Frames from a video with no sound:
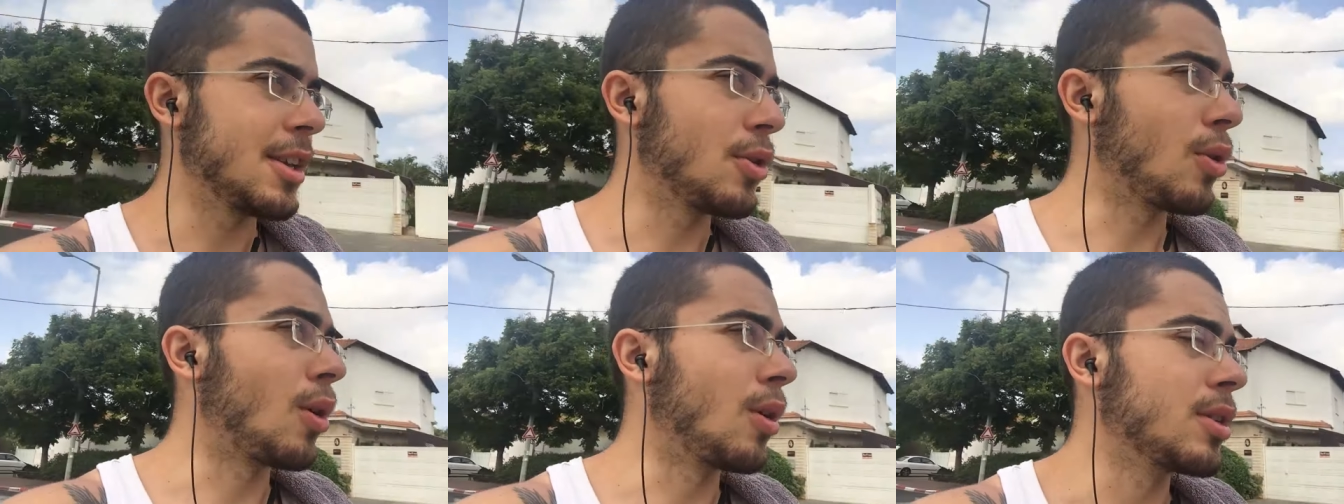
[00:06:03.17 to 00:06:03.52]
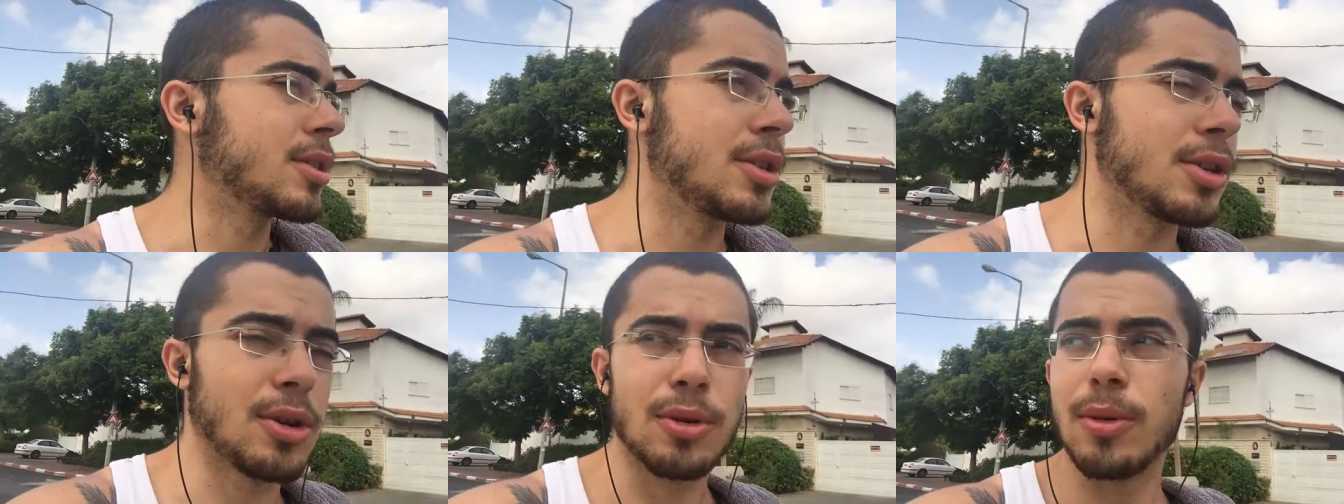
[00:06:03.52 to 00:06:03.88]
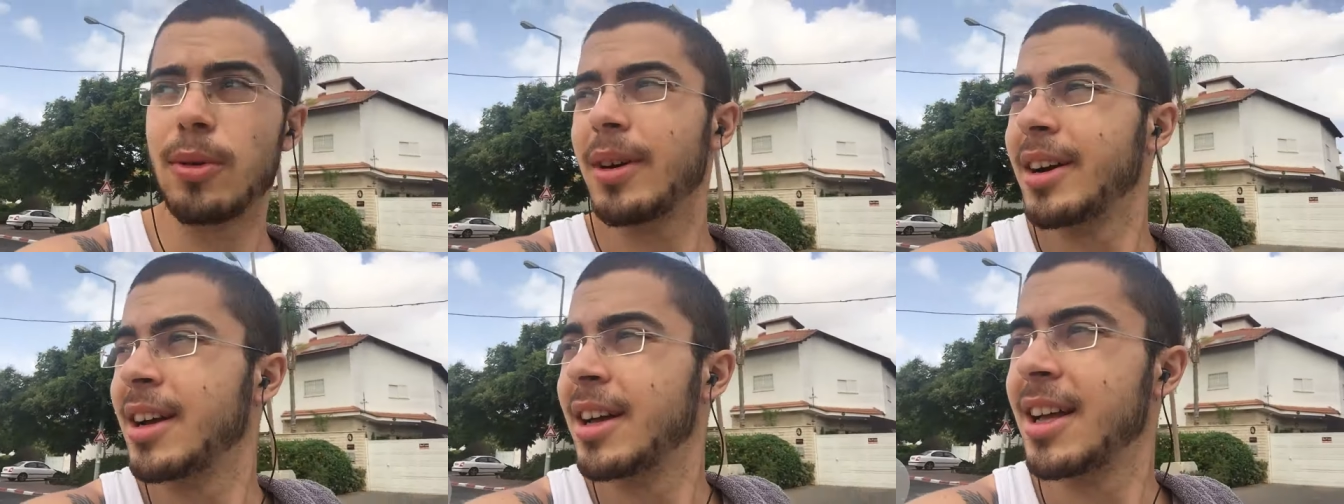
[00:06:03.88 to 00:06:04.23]
you
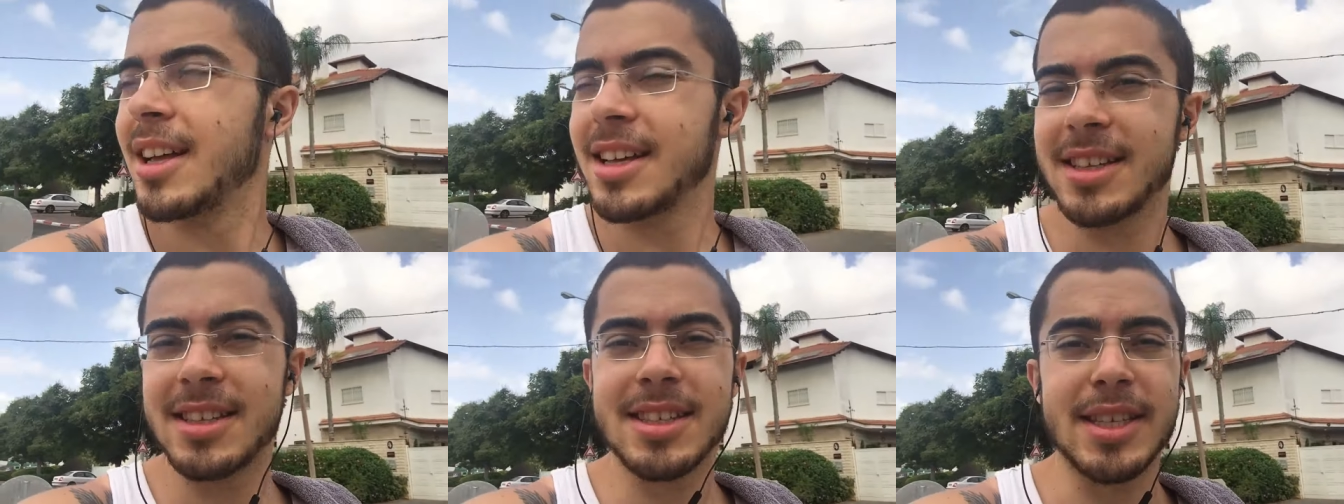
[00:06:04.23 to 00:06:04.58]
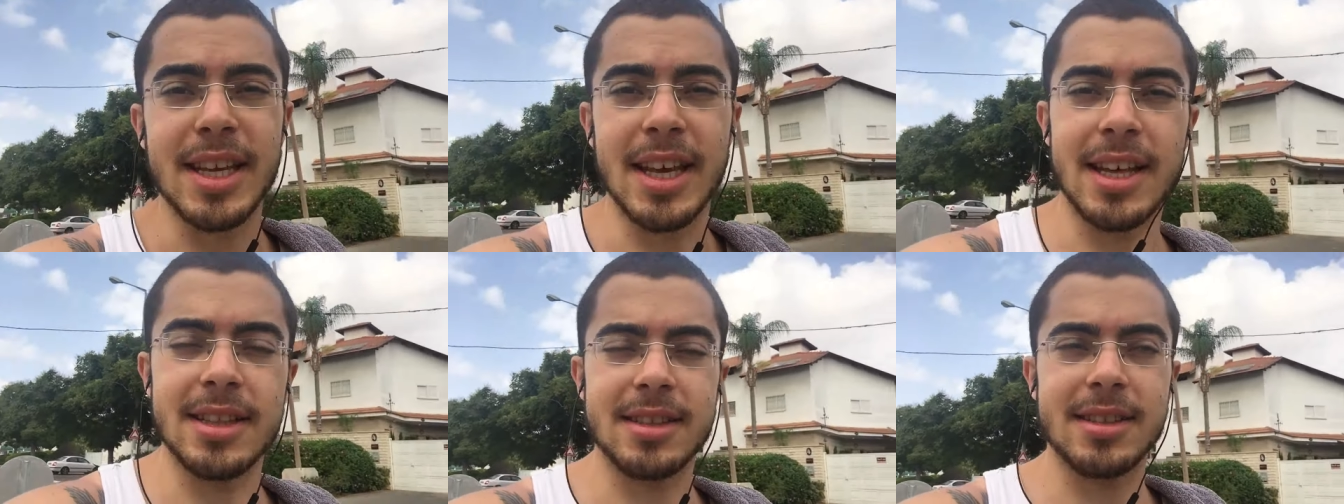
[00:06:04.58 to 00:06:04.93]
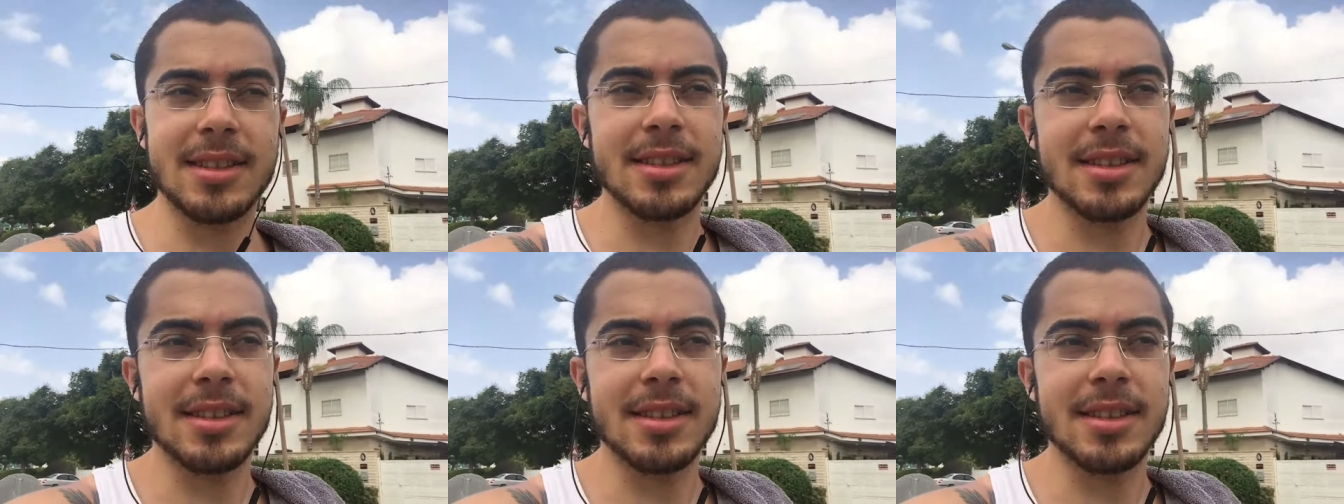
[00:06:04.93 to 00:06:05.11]
also set